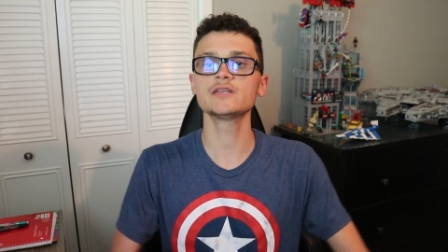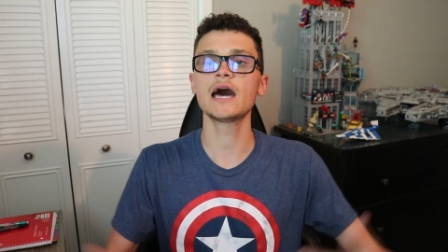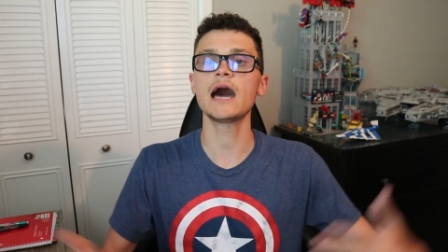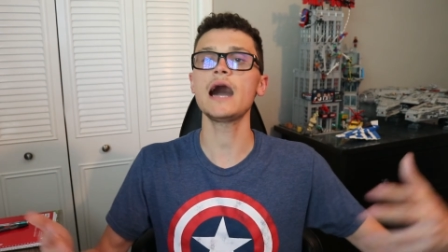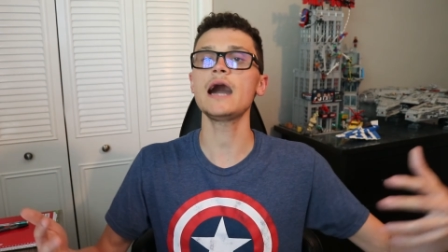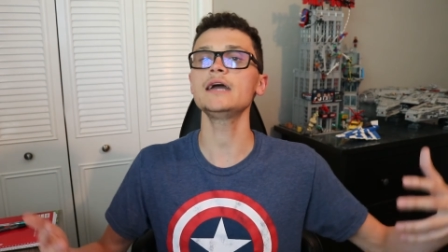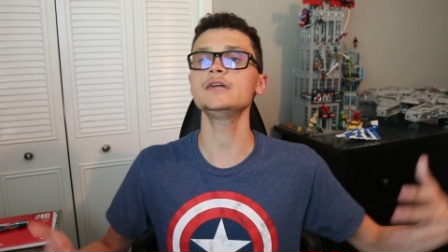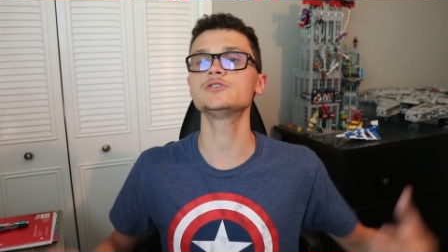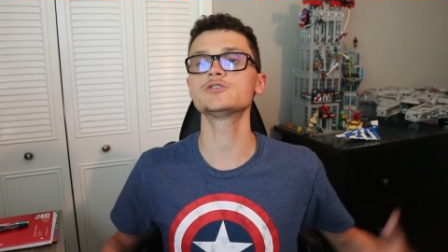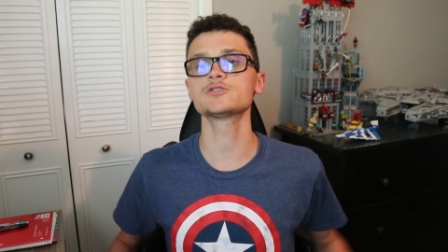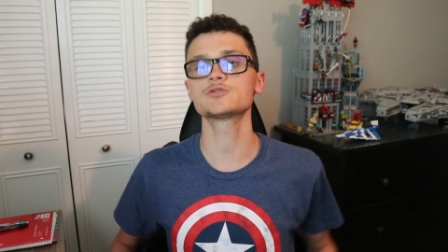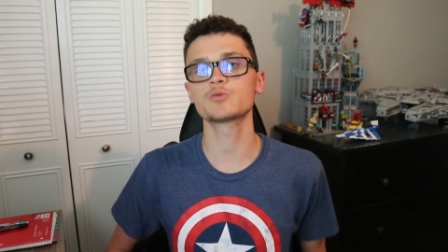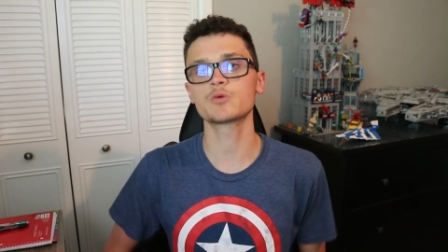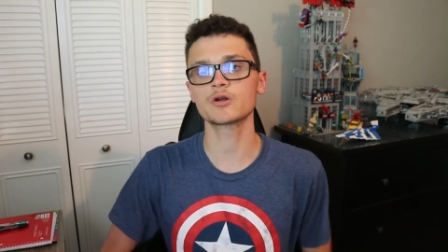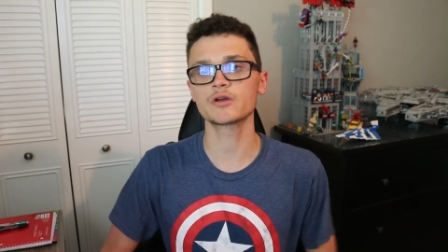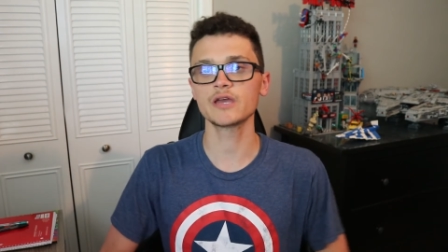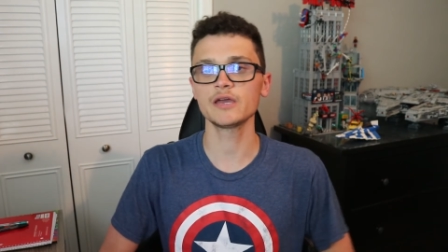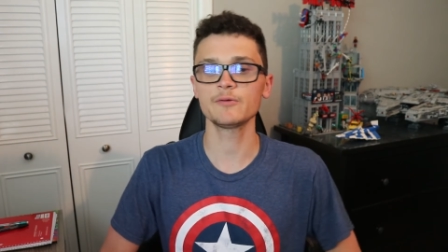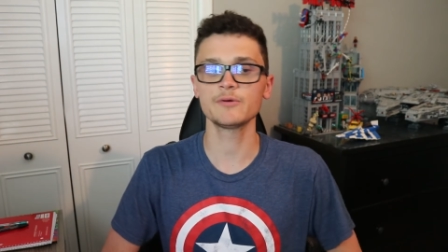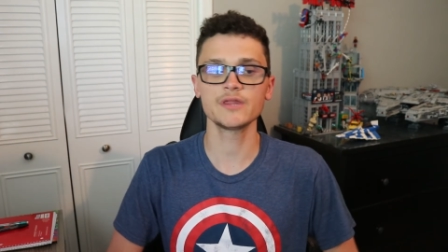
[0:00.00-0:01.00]
Hydra's
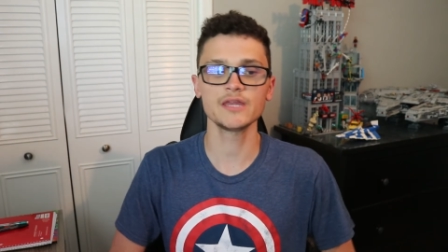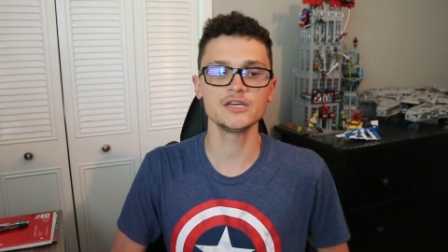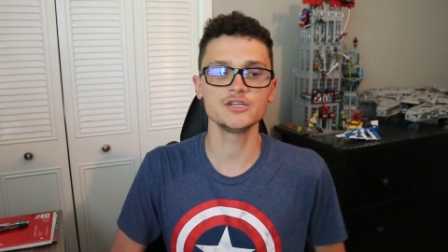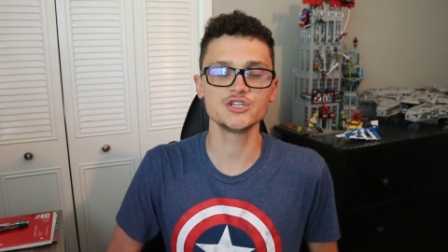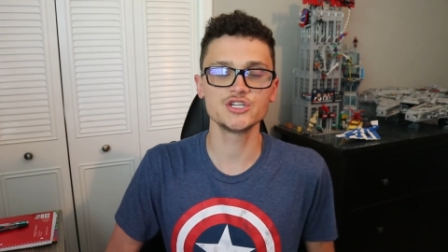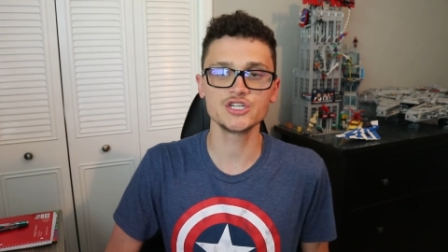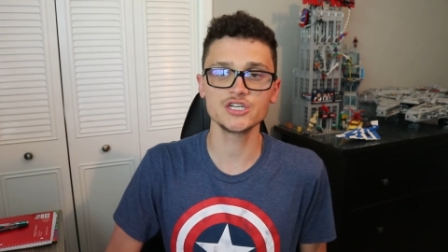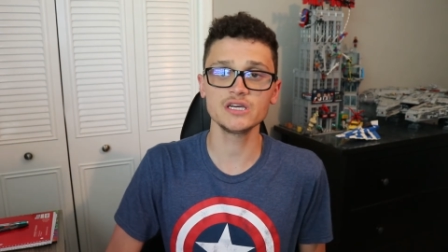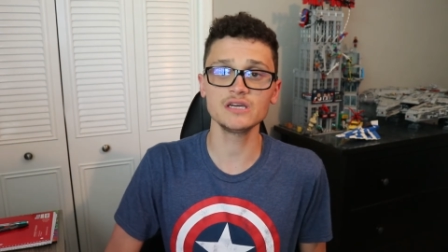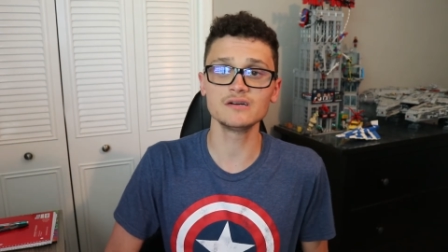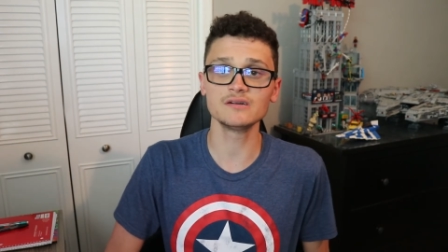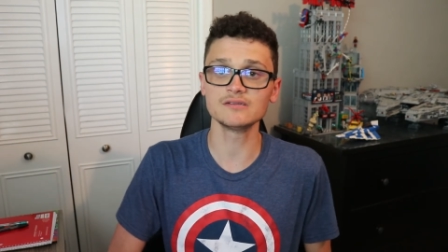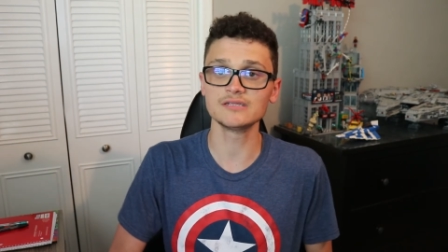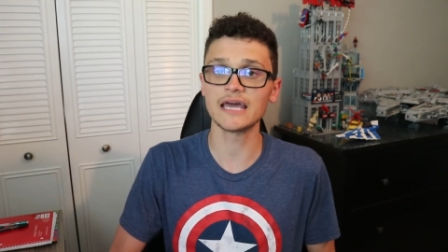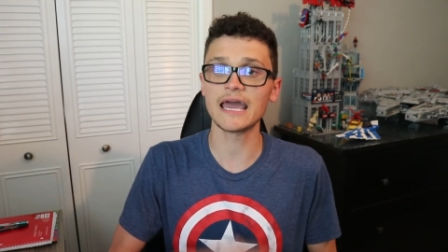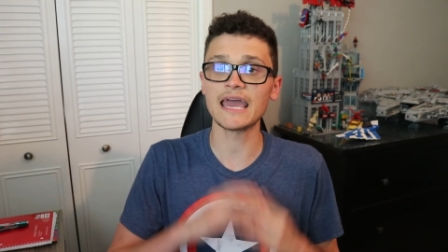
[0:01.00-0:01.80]
working within S.H.I.E.L.D.